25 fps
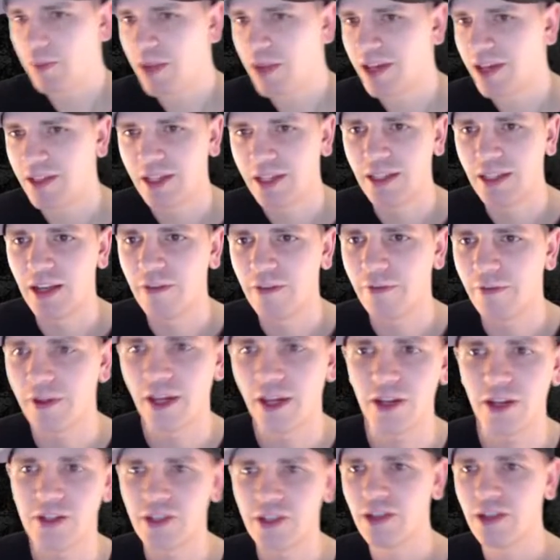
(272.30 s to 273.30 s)
base
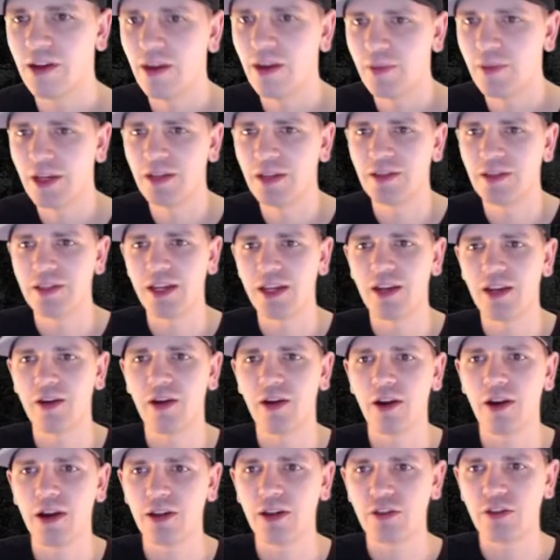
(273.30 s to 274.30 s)
identification. I mean, insane.
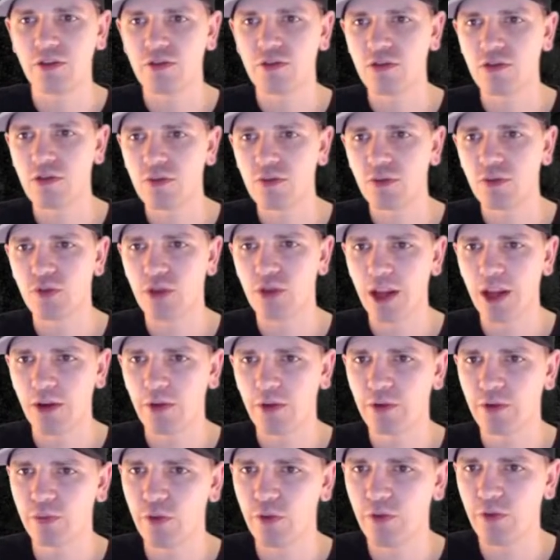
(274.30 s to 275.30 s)
Alright, so
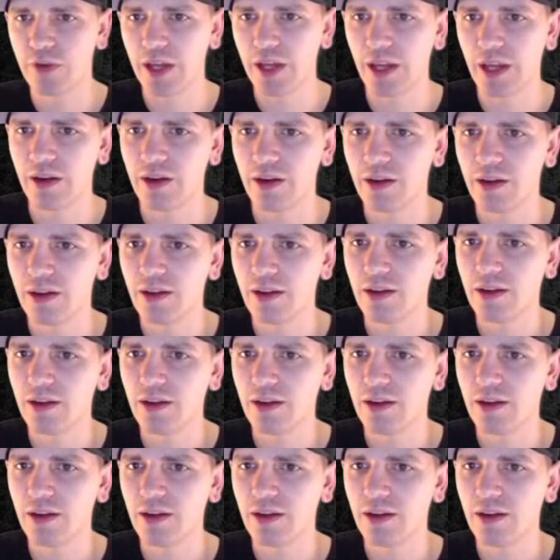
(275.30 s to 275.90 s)
heroes moving in.